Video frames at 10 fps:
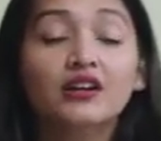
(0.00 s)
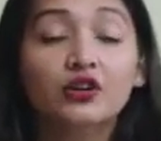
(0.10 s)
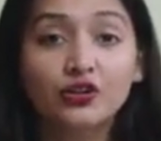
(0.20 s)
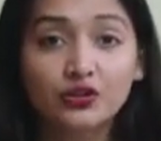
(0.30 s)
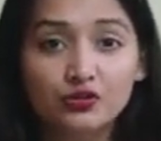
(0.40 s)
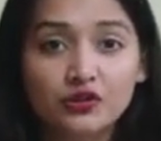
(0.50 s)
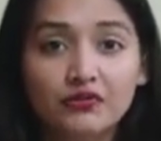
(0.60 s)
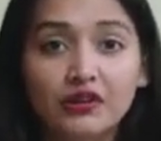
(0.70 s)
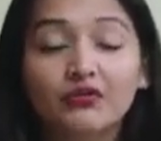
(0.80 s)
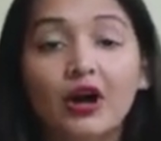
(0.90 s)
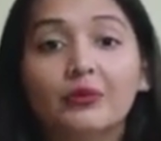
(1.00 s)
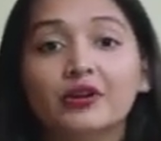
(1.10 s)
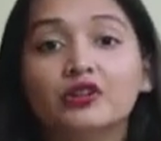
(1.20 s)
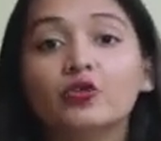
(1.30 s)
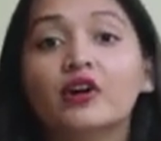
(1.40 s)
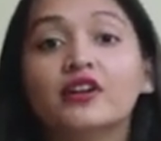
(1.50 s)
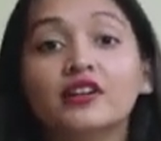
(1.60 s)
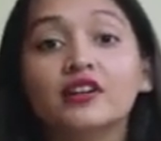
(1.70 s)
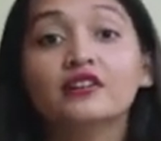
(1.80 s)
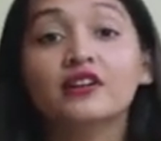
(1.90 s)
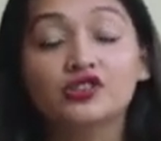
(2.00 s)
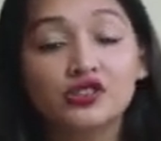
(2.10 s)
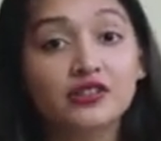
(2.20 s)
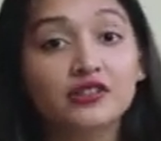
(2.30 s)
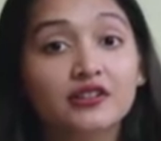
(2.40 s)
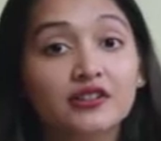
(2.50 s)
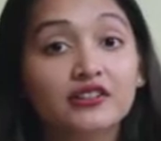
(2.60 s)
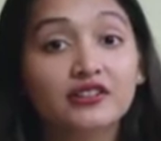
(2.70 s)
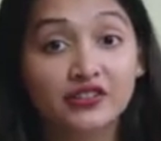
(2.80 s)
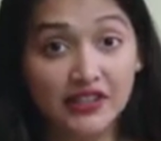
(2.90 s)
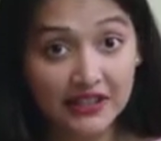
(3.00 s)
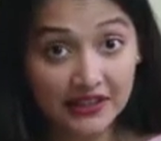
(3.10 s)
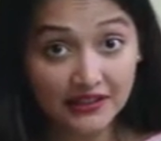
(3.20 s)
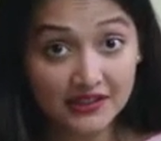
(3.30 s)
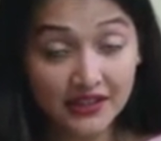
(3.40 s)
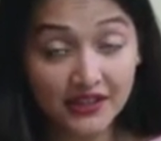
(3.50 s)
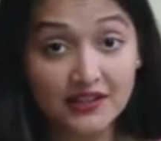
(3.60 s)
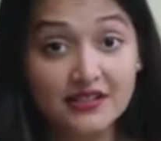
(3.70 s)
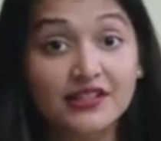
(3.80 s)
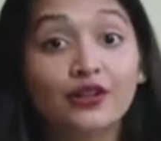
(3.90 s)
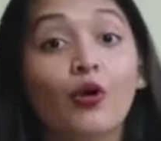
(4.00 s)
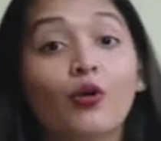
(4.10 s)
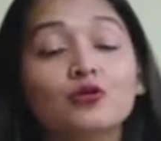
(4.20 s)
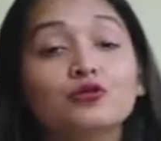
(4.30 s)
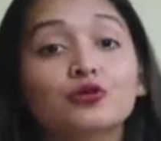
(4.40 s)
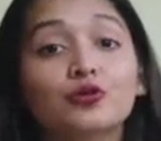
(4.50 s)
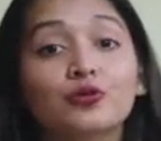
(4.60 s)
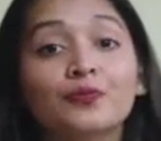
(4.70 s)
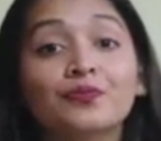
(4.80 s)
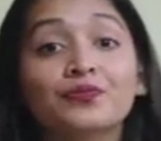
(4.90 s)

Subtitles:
conducive environment where they nurture their technical skills and also